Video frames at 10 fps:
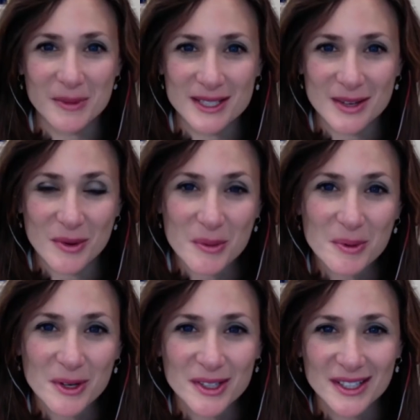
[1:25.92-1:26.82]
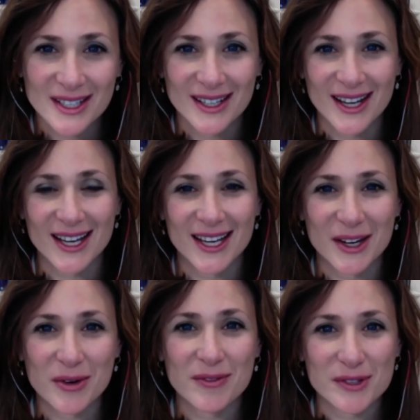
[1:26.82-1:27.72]
because I wrote a book, uh,
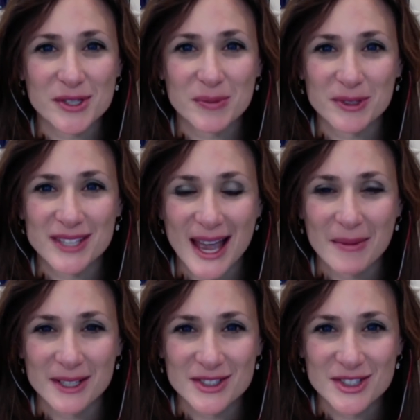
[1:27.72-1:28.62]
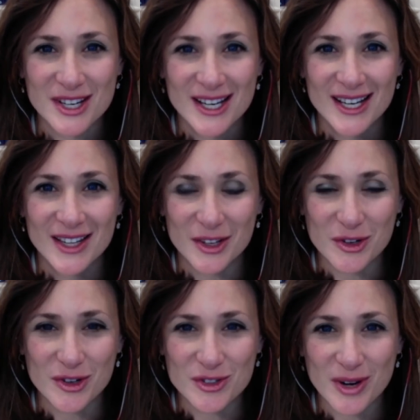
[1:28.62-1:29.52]
"Irreversible Damage: The
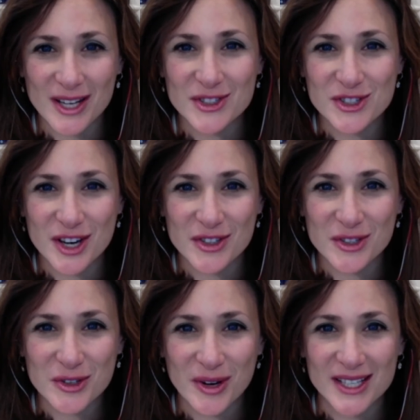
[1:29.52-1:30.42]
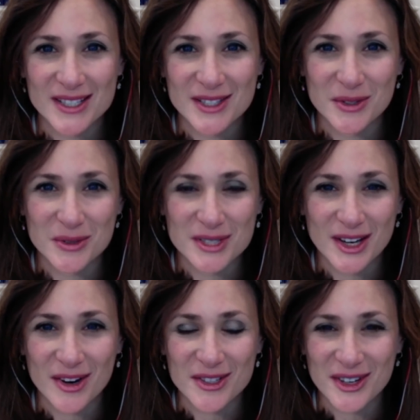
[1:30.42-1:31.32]
Transgender Craze
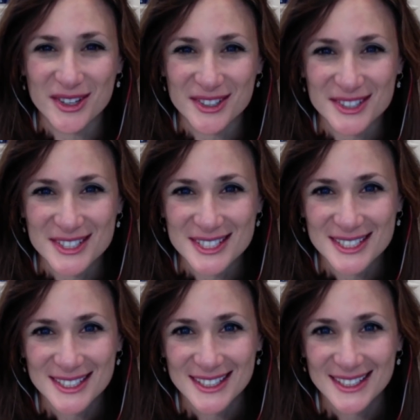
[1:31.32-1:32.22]
Seducing Our Daughters."